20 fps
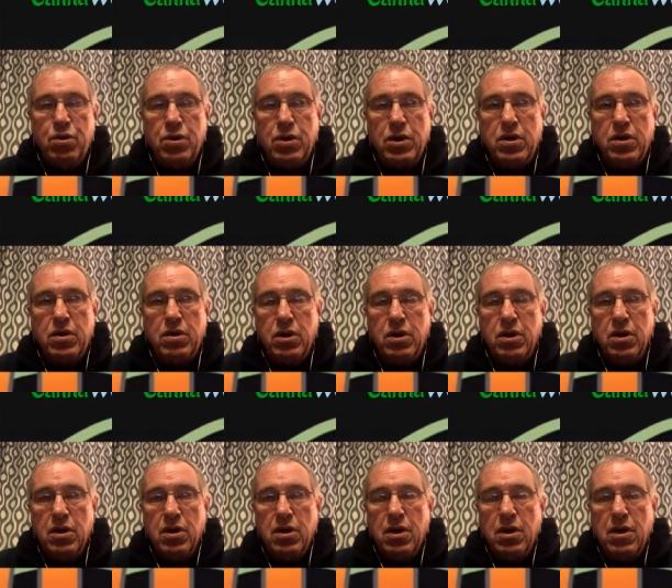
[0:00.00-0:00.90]
a
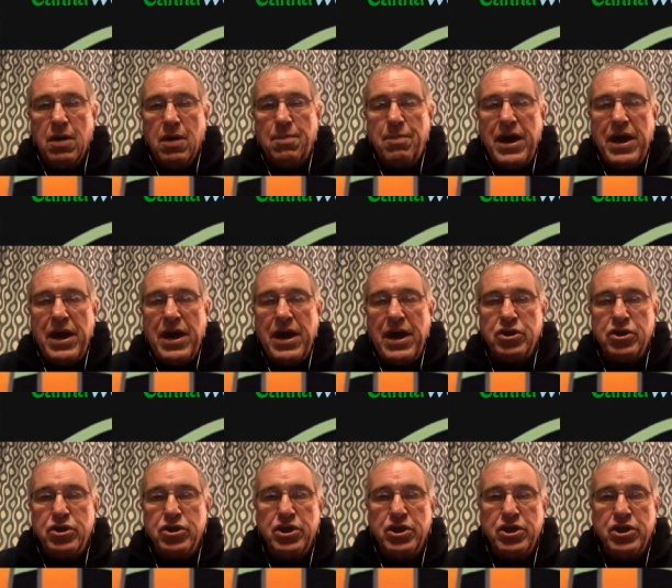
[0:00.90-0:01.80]
patient
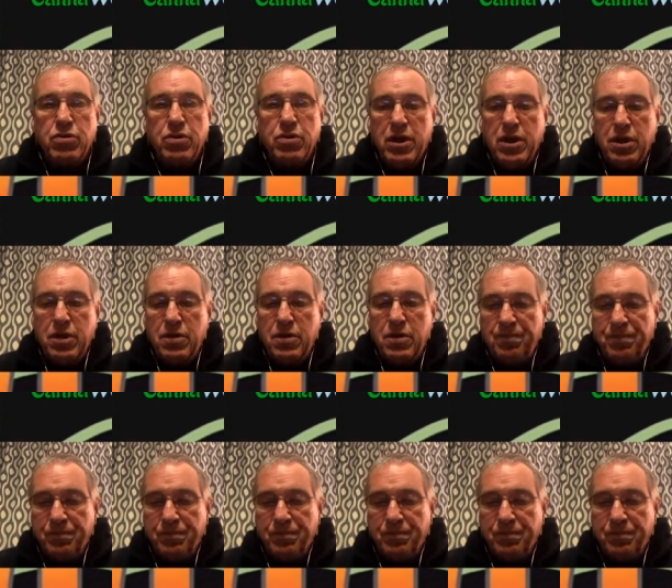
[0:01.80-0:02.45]
sitter in.